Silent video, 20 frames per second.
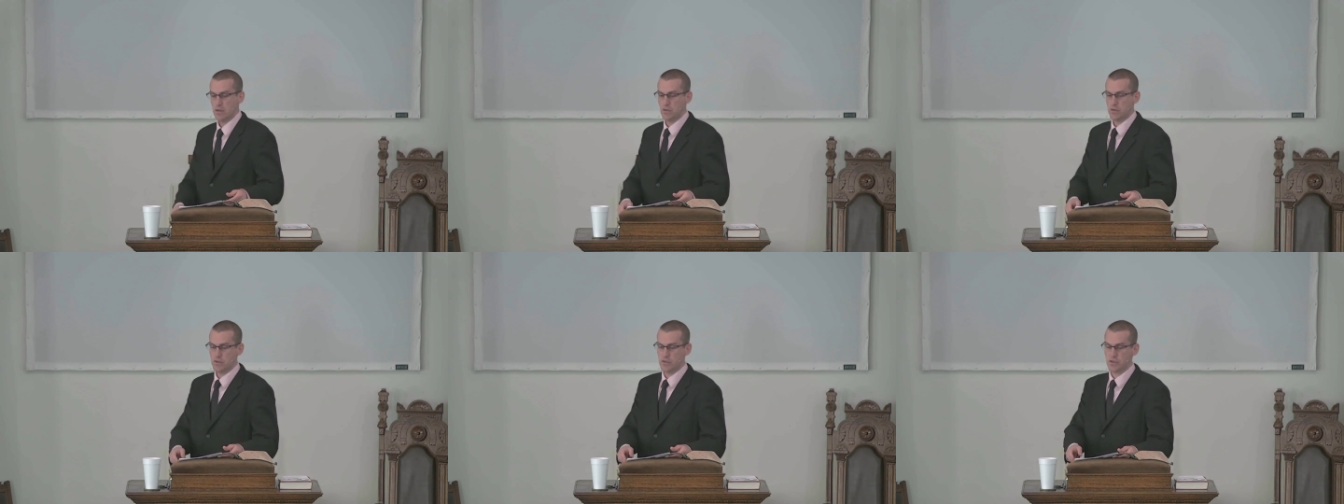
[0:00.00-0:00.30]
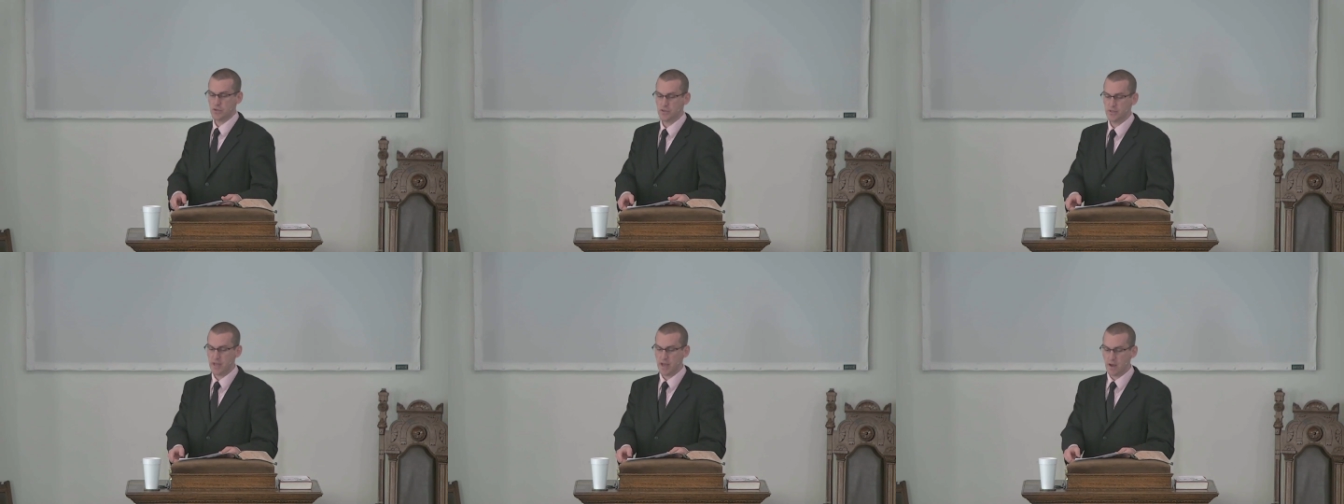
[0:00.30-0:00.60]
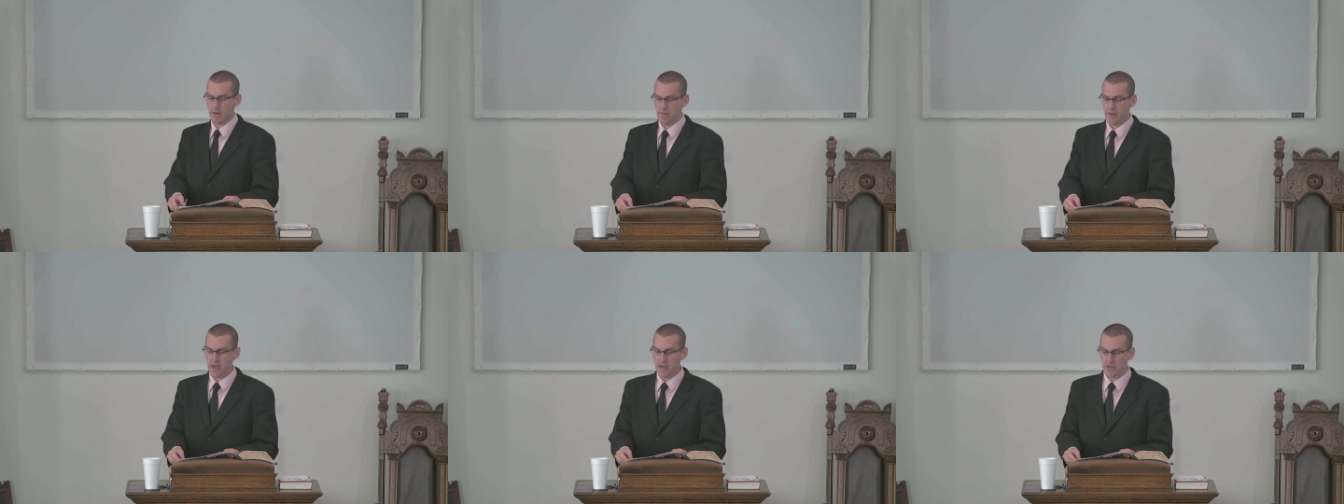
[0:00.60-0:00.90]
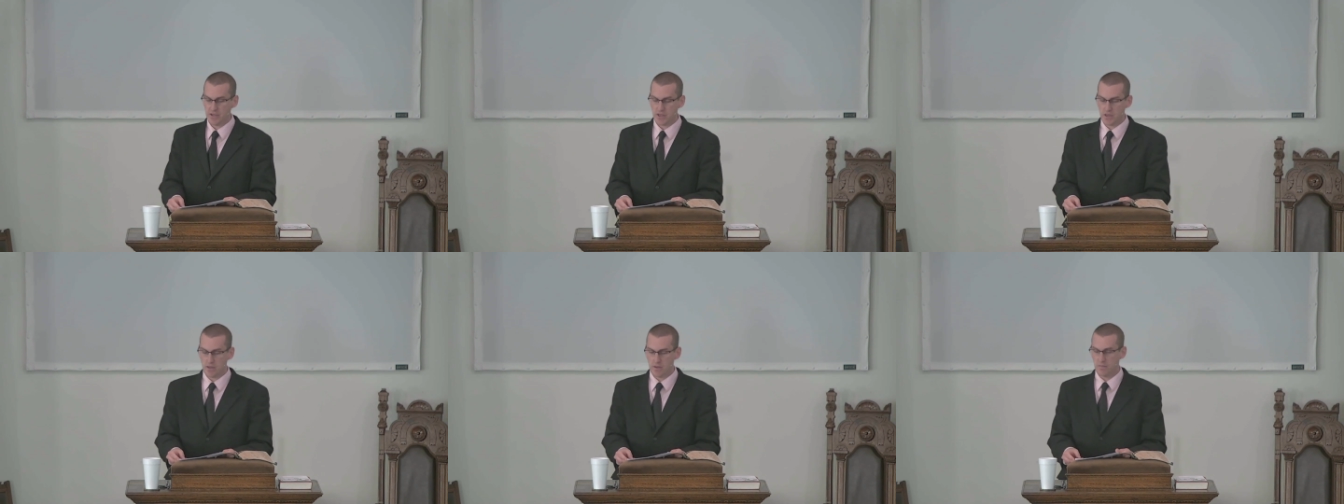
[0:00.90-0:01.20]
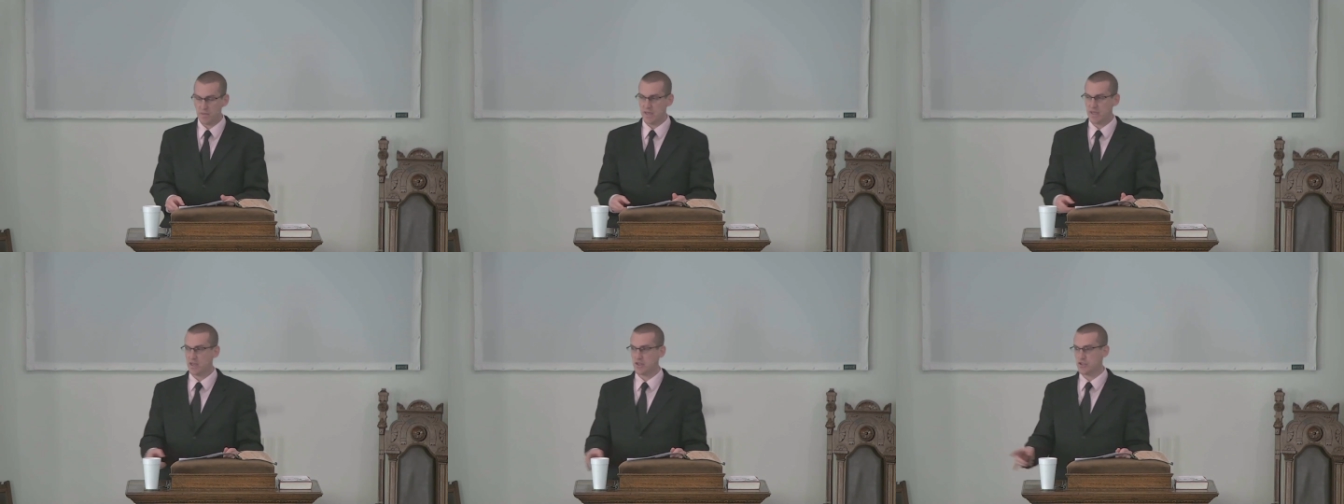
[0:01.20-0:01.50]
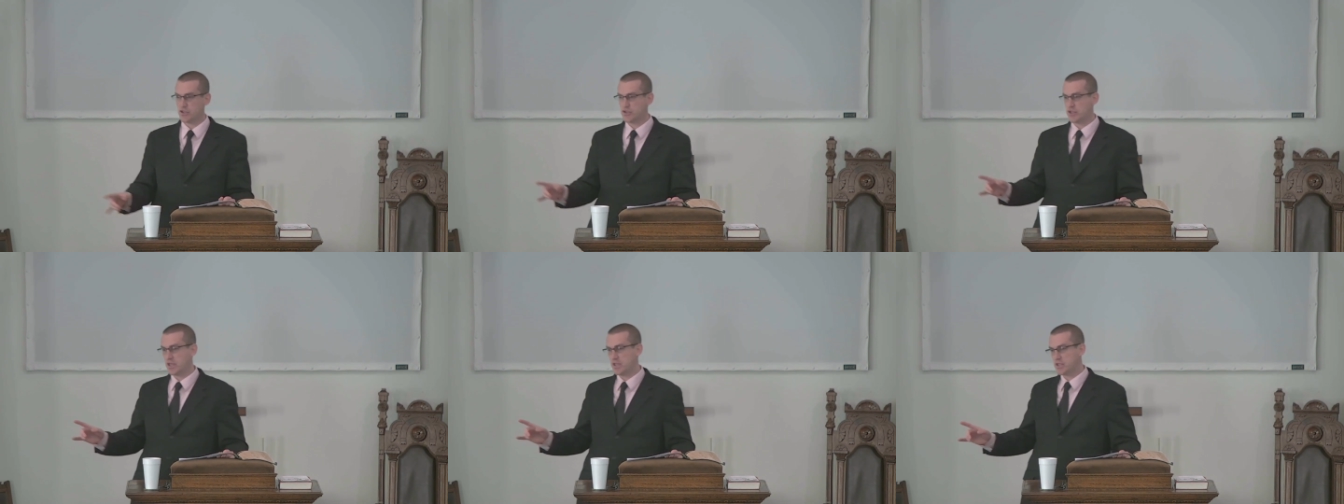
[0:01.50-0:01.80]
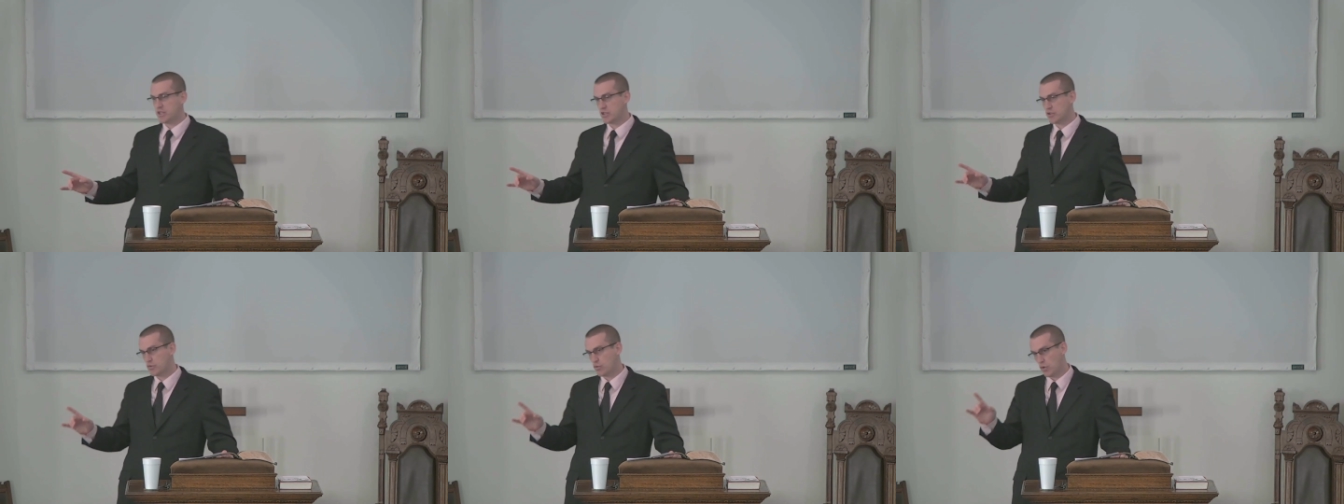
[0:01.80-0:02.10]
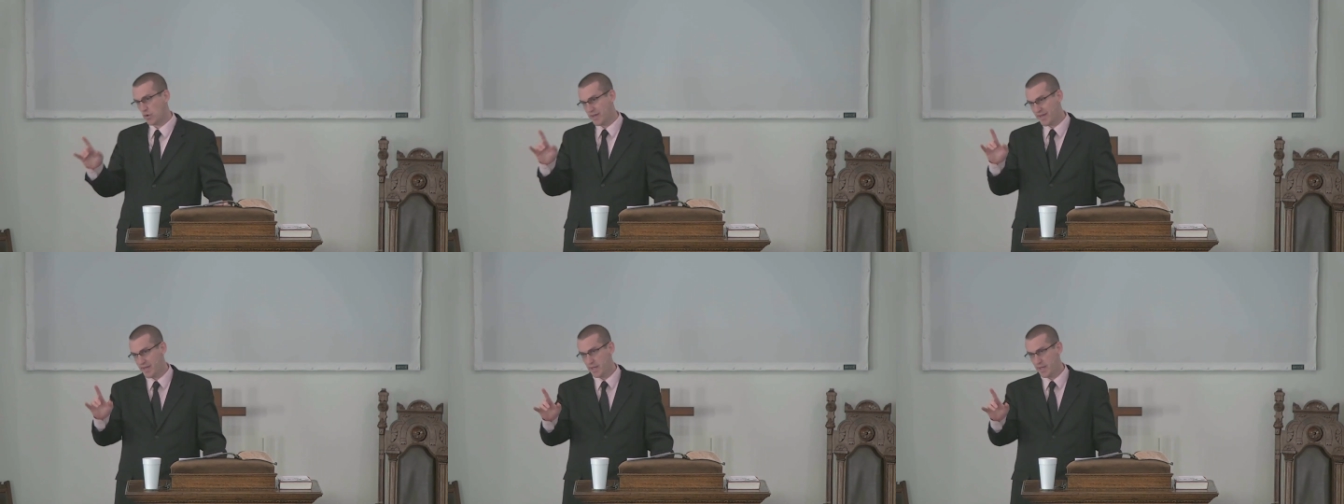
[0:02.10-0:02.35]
lose your salvation because Jesus will